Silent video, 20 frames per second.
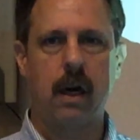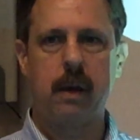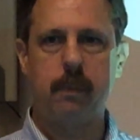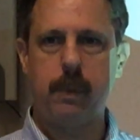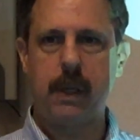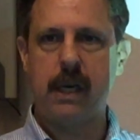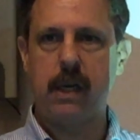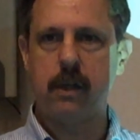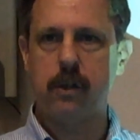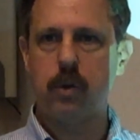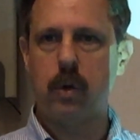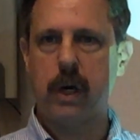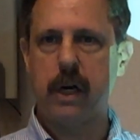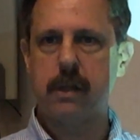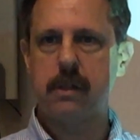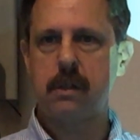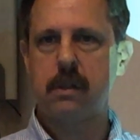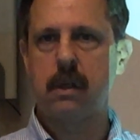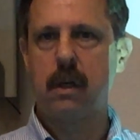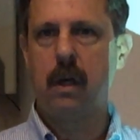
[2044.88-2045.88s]
IP
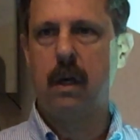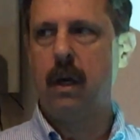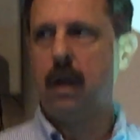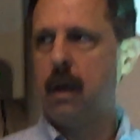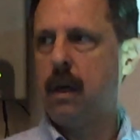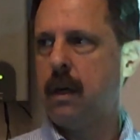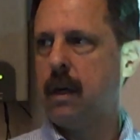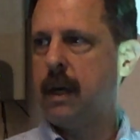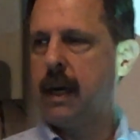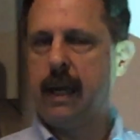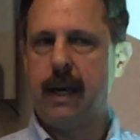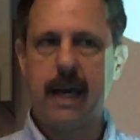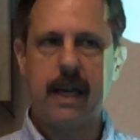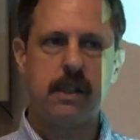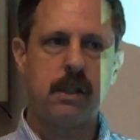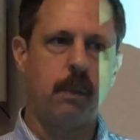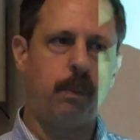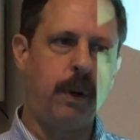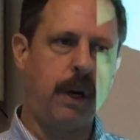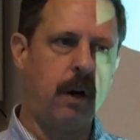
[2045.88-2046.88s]
address. And
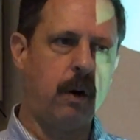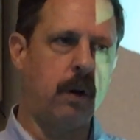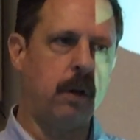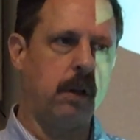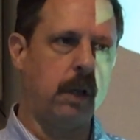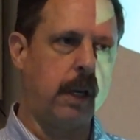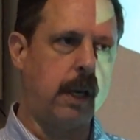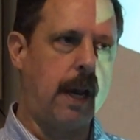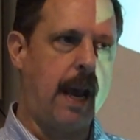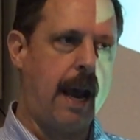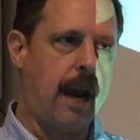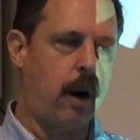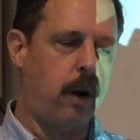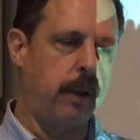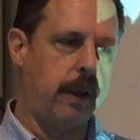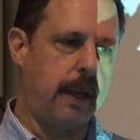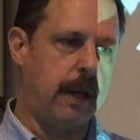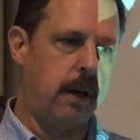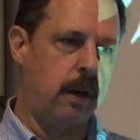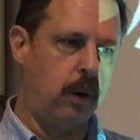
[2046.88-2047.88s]
that's apparently
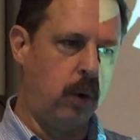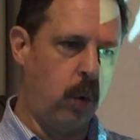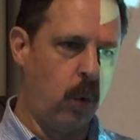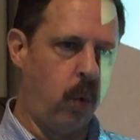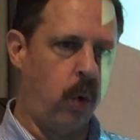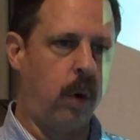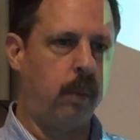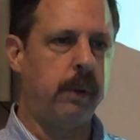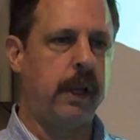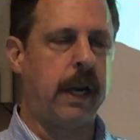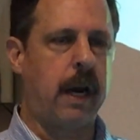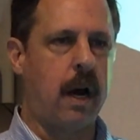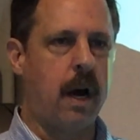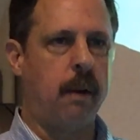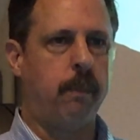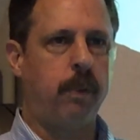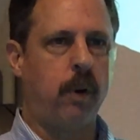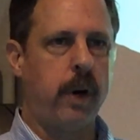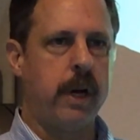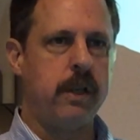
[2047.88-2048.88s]
how that normally
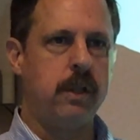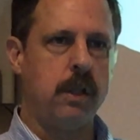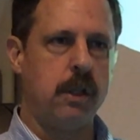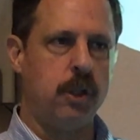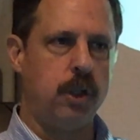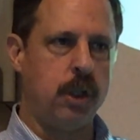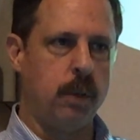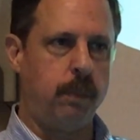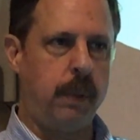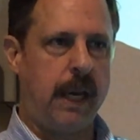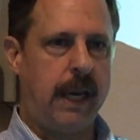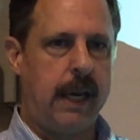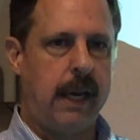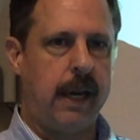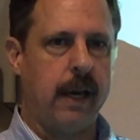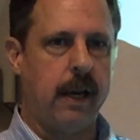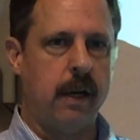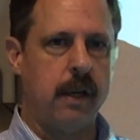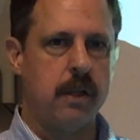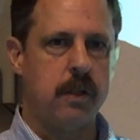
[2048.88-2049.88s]
operates in
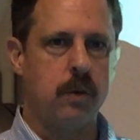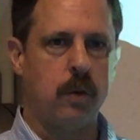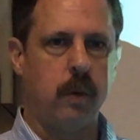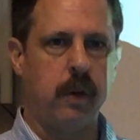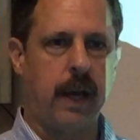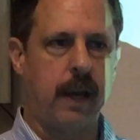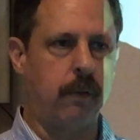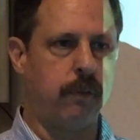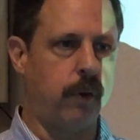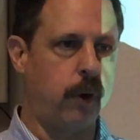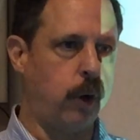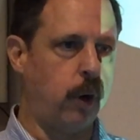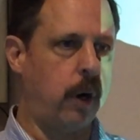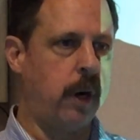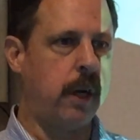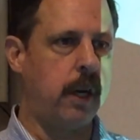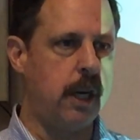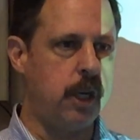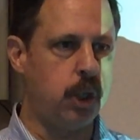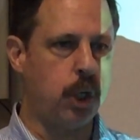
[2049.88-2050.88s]
Japan is, like, for
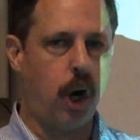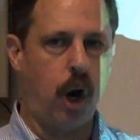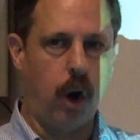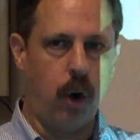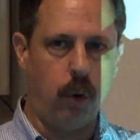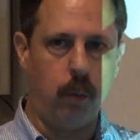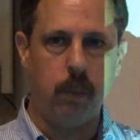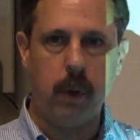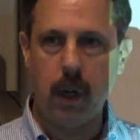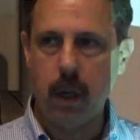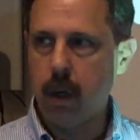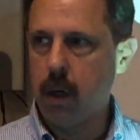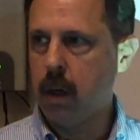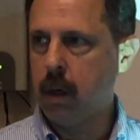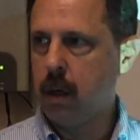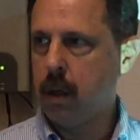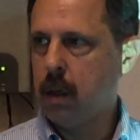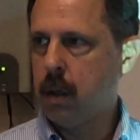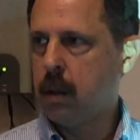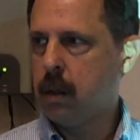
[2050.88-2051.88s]
each home,
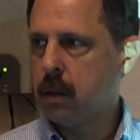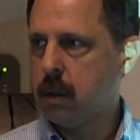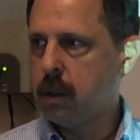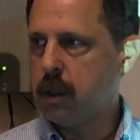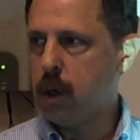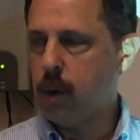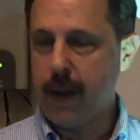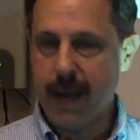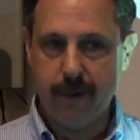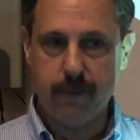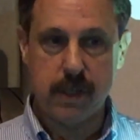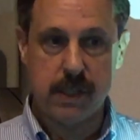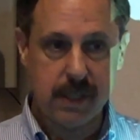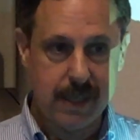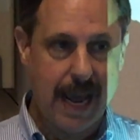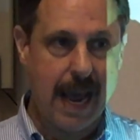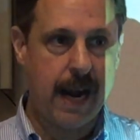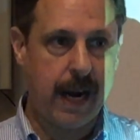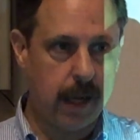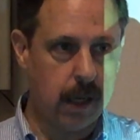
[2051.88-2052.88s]
you have a
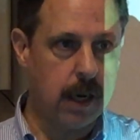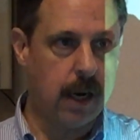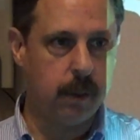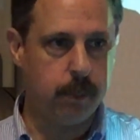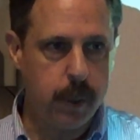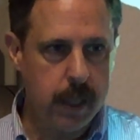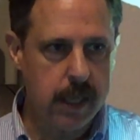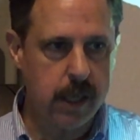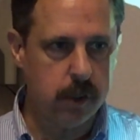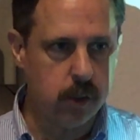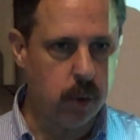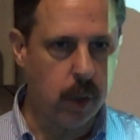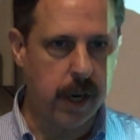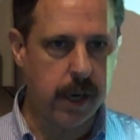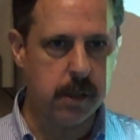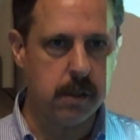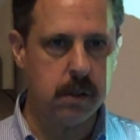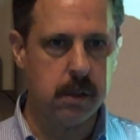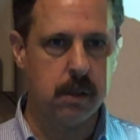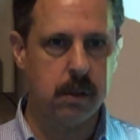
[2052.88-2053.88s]
static IP
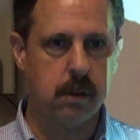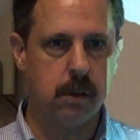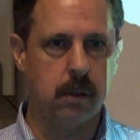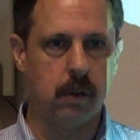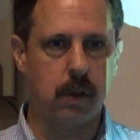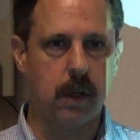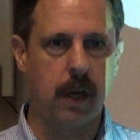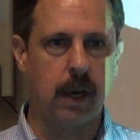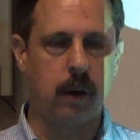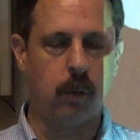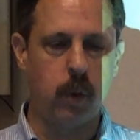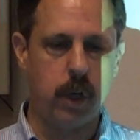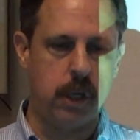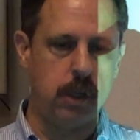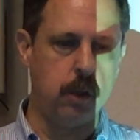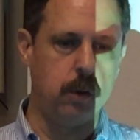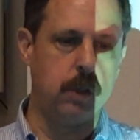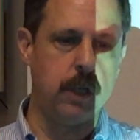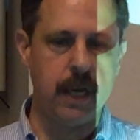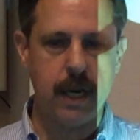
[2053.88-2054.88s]
address. Okay, we
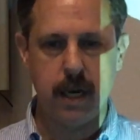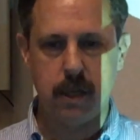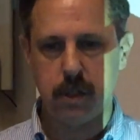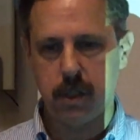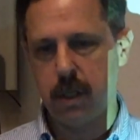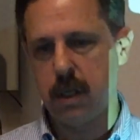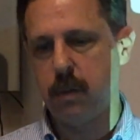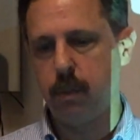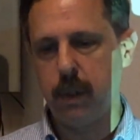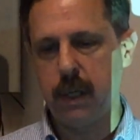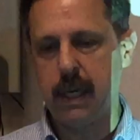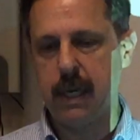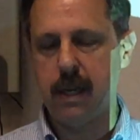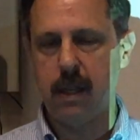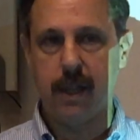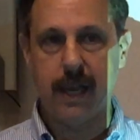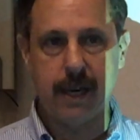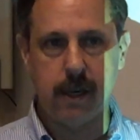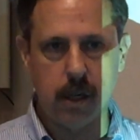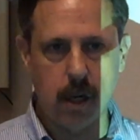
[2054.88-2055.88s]
do
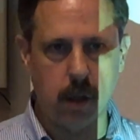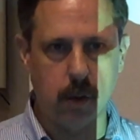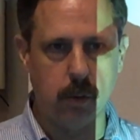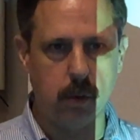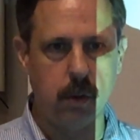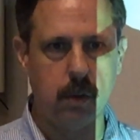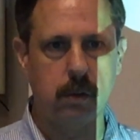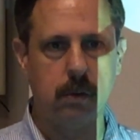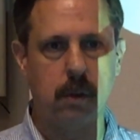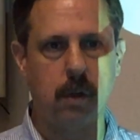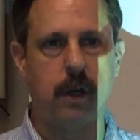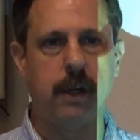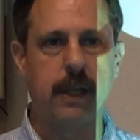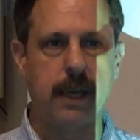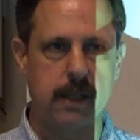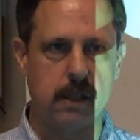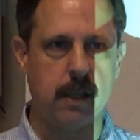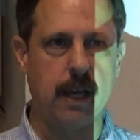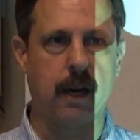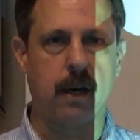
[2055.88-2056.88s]
DHCP, they don't. All right,
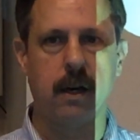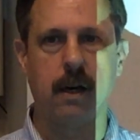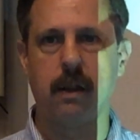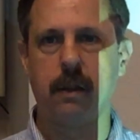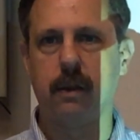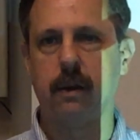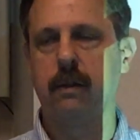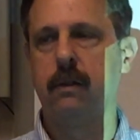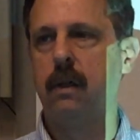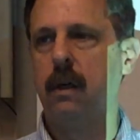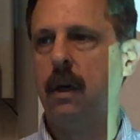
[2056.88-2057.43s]
that kind of thing.